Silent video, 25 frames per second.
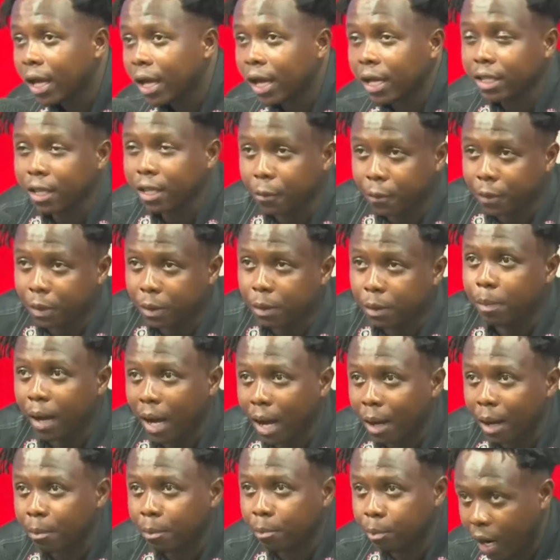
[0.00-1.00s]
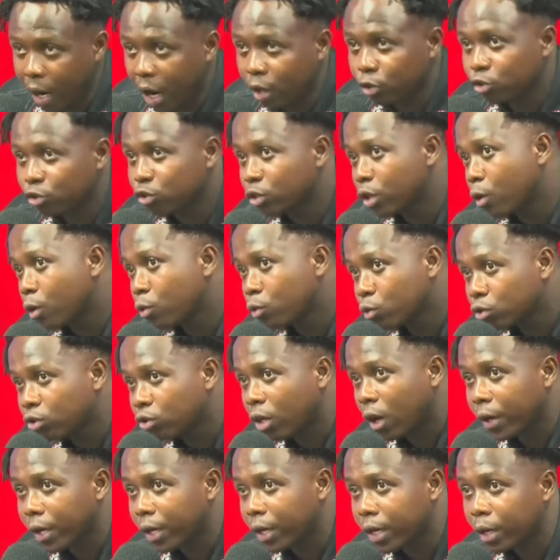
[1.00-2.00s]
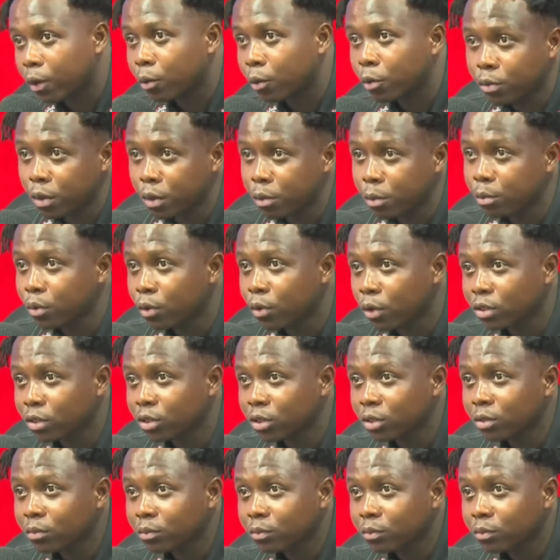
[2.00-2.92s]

and ya she ba brown son ogu so we there we because